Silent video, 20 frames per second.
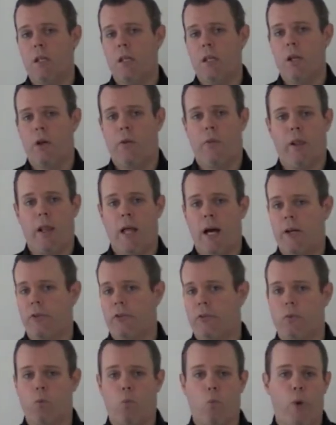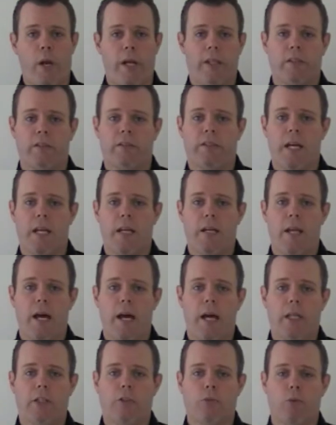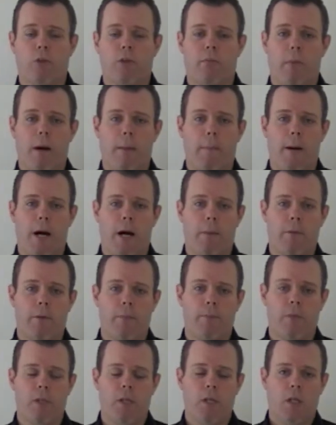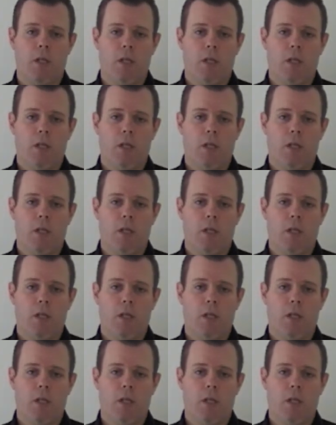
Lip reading: the last sort of week to 10 days with my mum, and